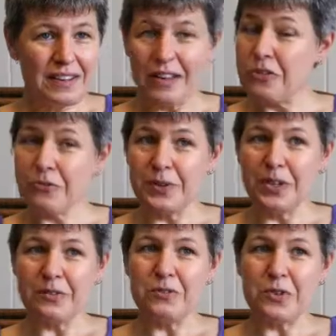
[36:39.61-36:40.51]
like
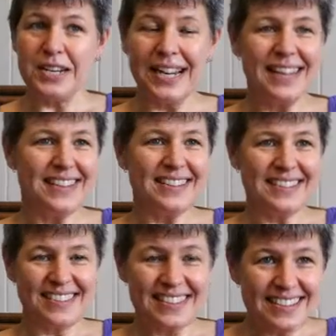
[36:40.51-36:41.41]
3 or 4 days,
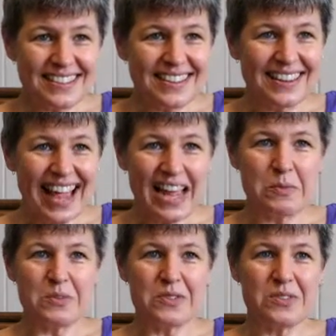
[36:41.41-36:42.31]
these little
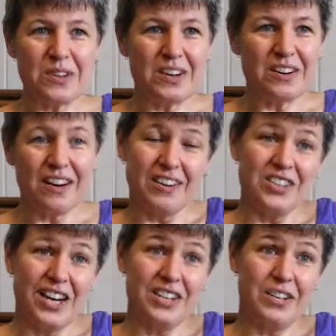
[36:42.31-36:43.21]
animals are
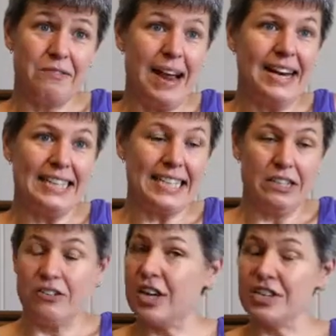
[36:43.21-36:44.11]
changing radically,
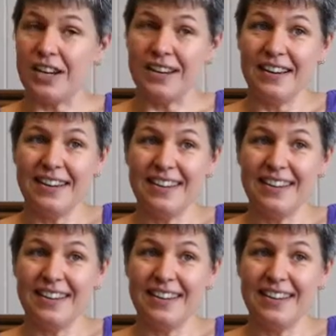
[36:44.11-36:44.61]
and they're changing,